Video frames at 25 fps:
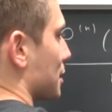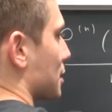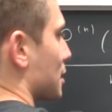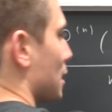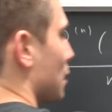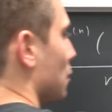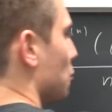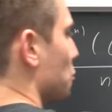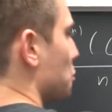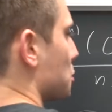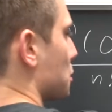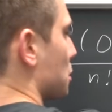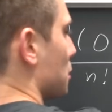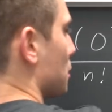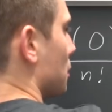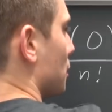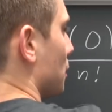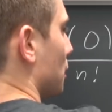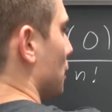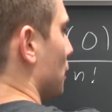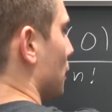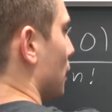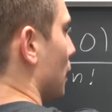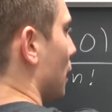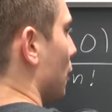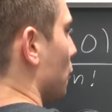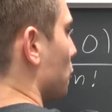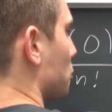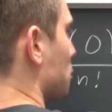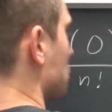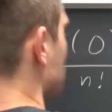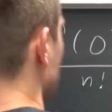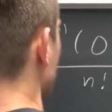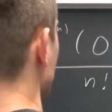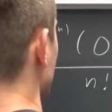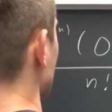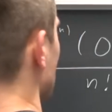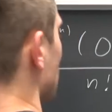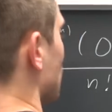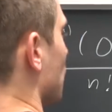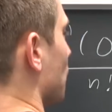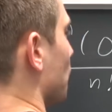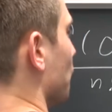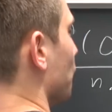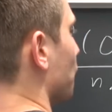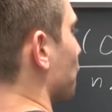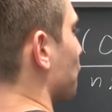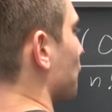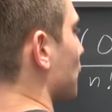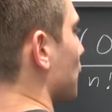this out, uh, out to,
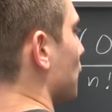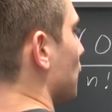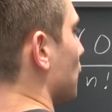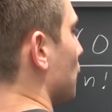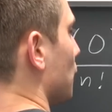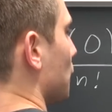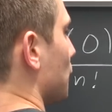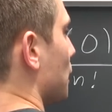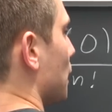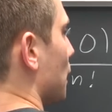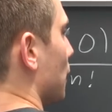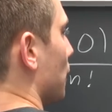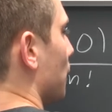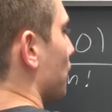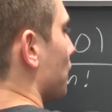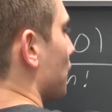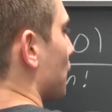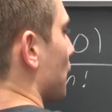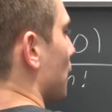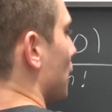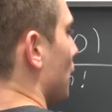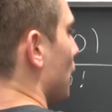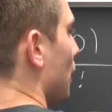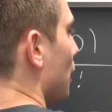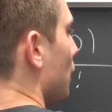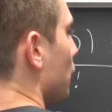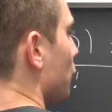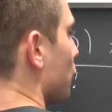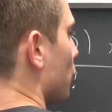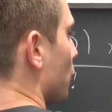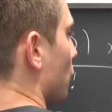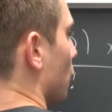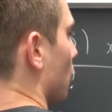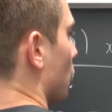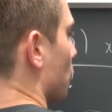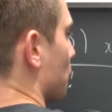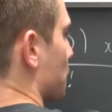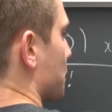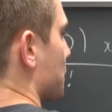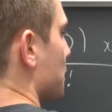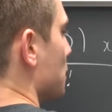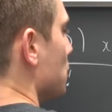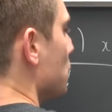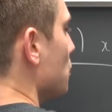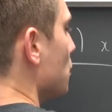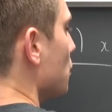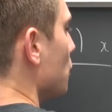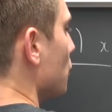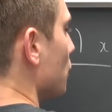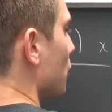um, yeah, f of
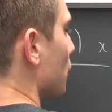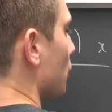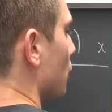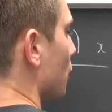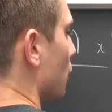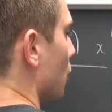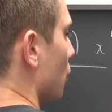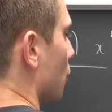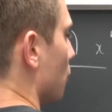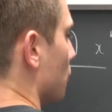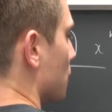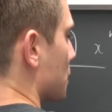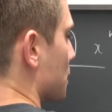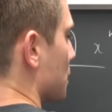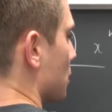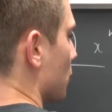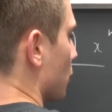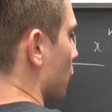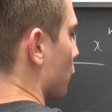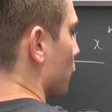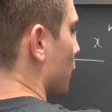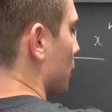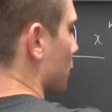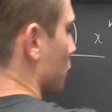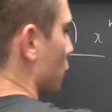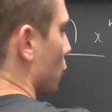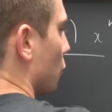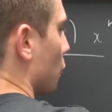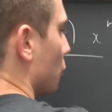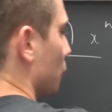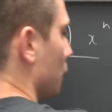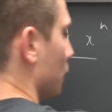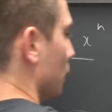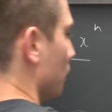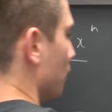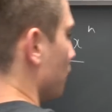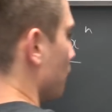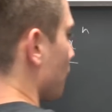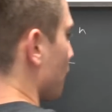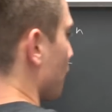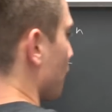0 over 0 factorial